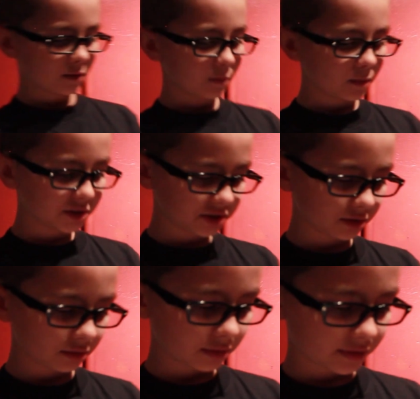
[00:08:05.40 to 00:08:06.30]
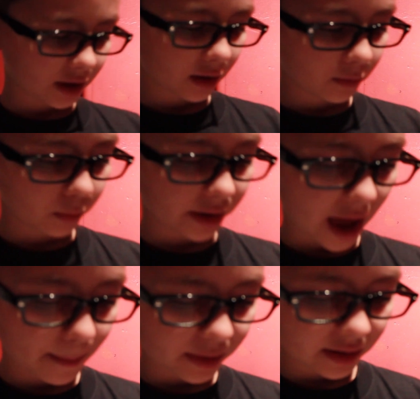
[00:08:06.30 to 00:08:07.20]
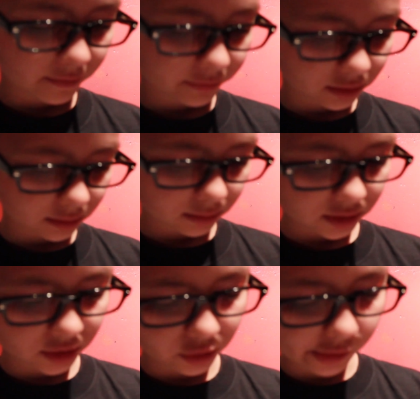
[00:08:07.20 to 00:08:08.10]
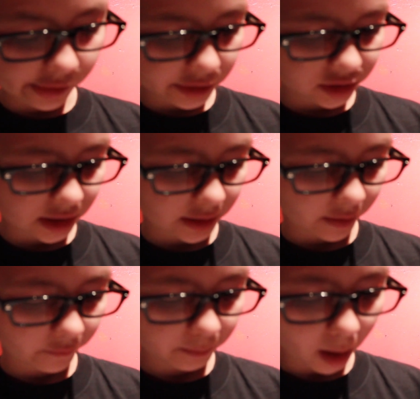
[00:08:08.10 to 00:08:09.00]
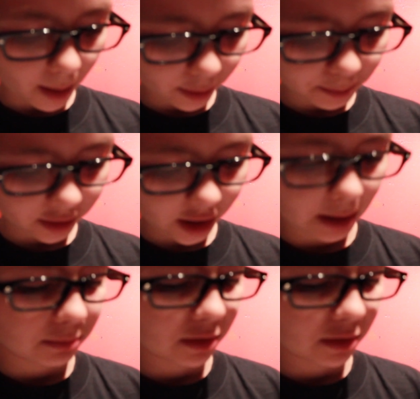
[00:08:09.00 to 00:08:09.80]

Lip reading: What do you think would happen to New York City if Papa became the